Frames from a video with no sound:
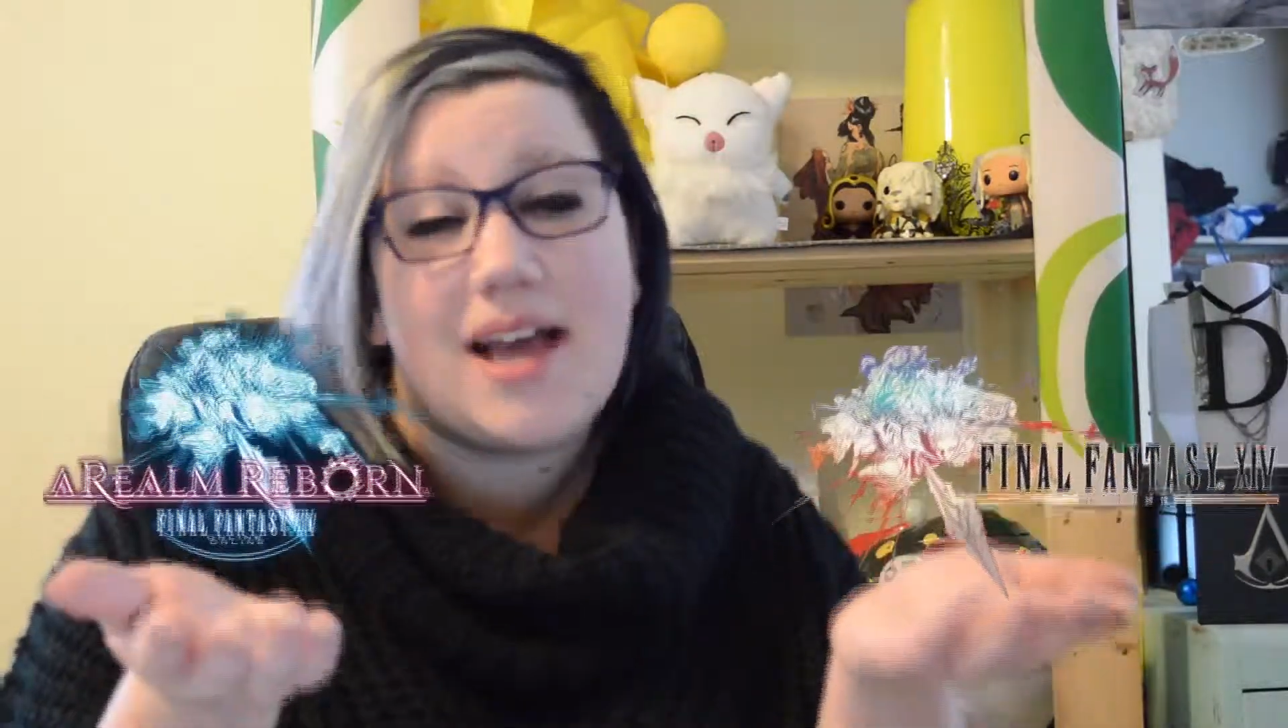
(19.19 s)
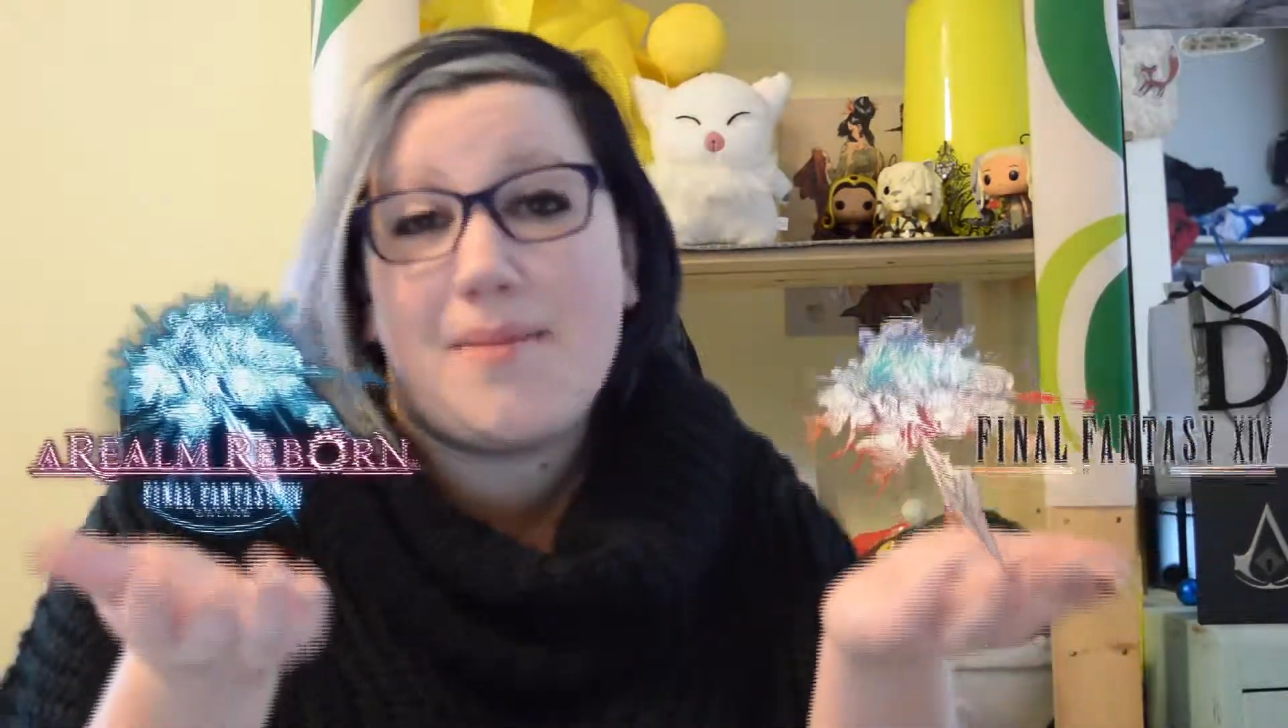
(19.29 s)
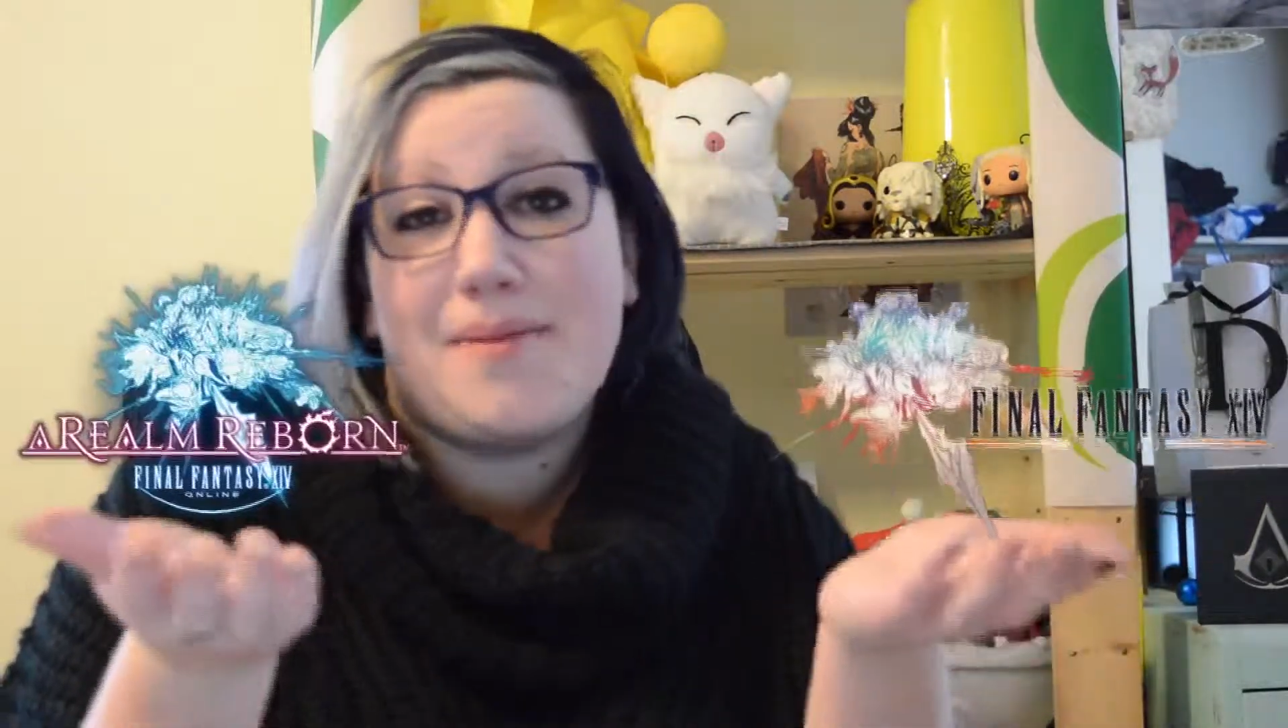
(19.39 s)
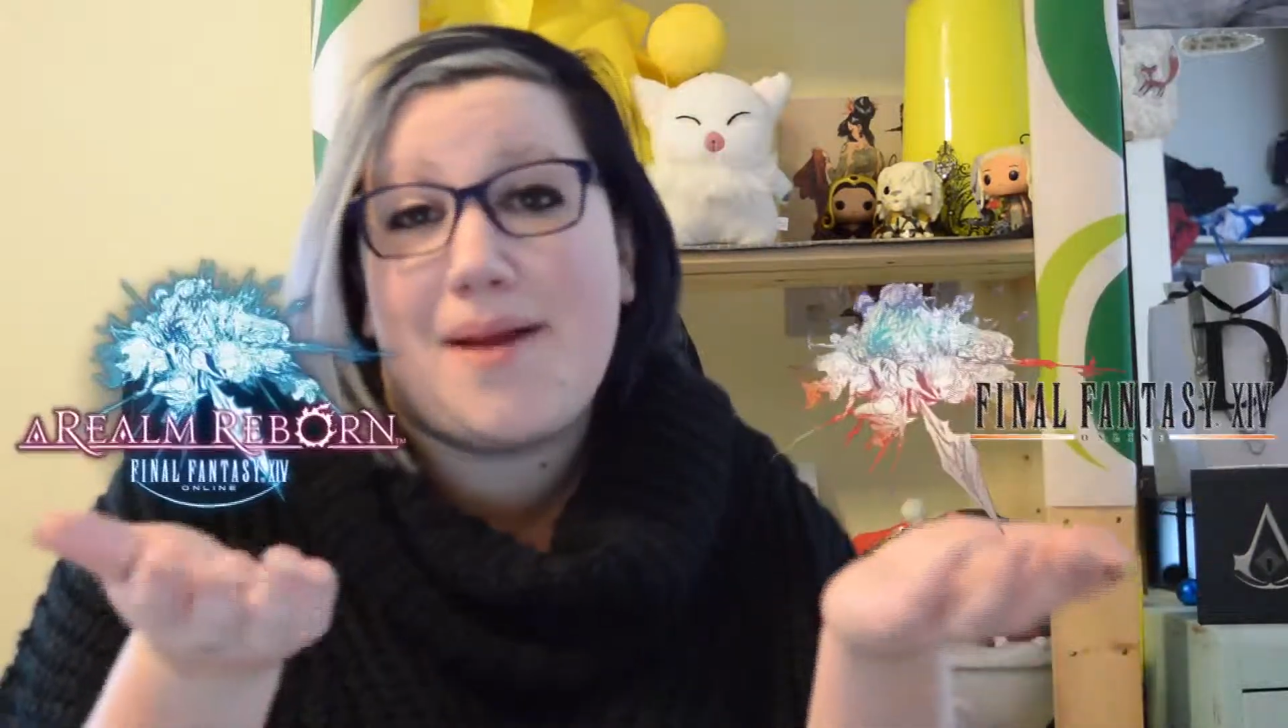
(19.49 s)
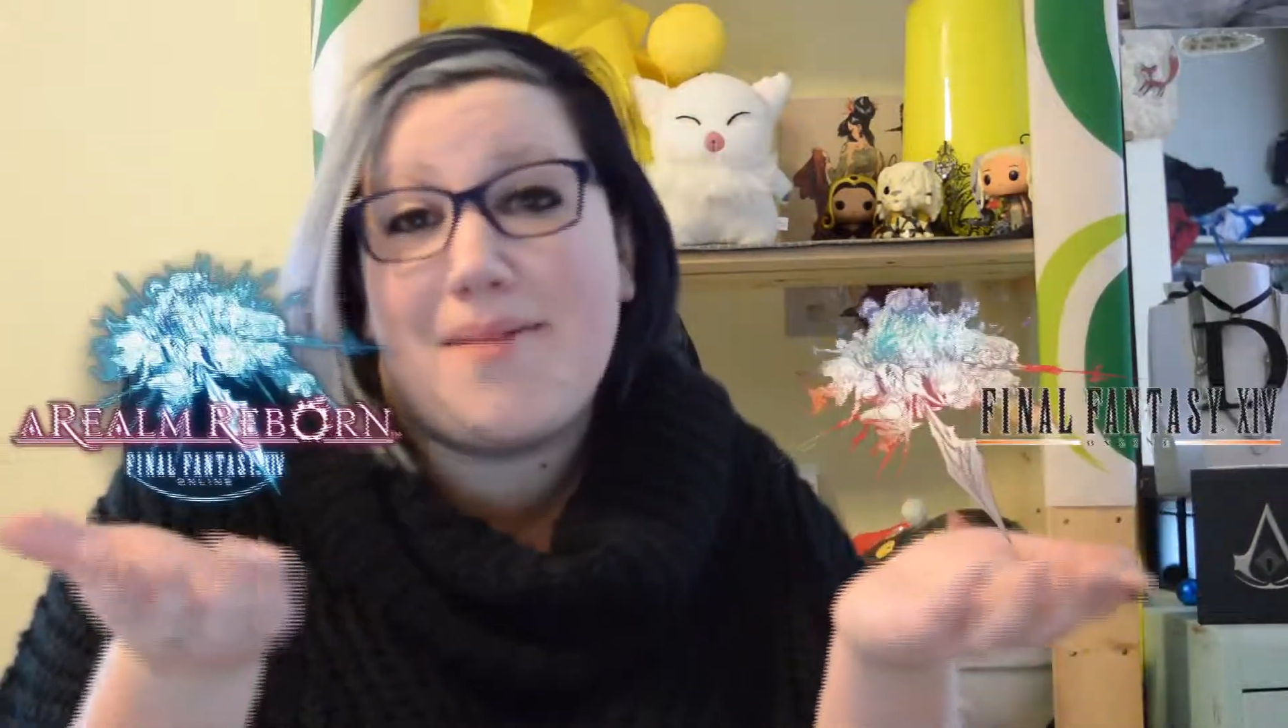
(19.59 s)

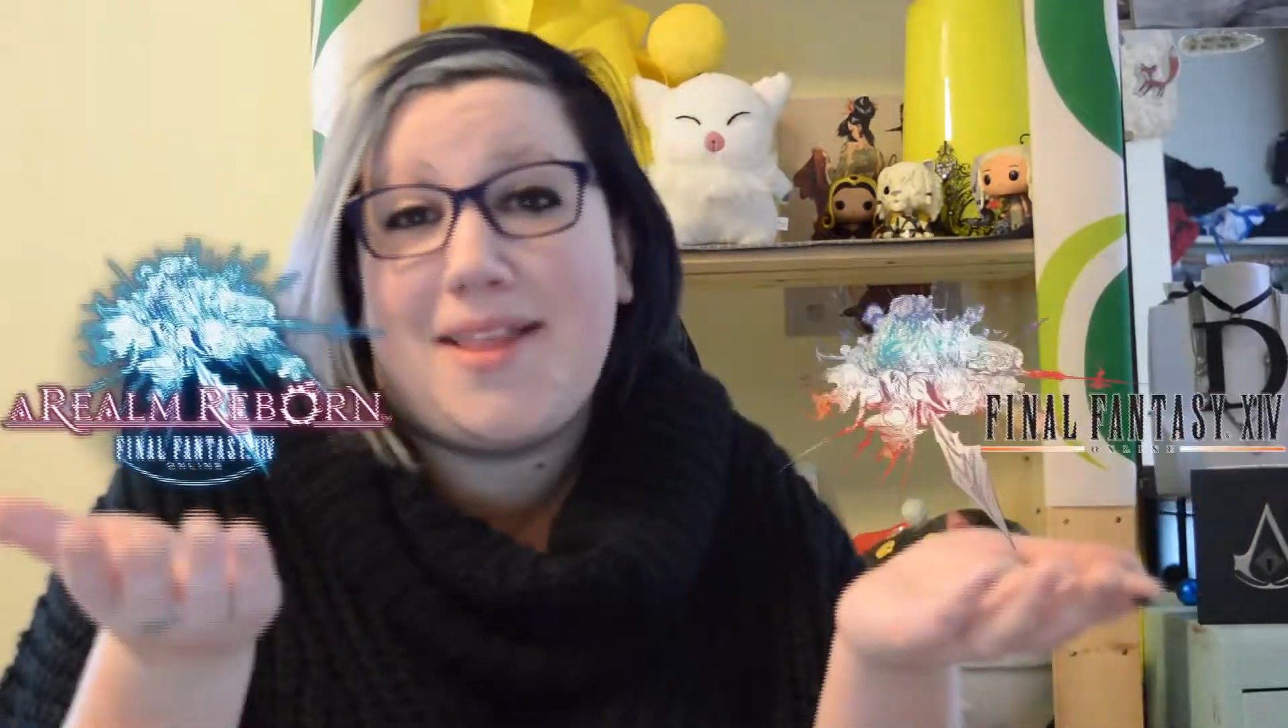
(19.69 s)
I'm a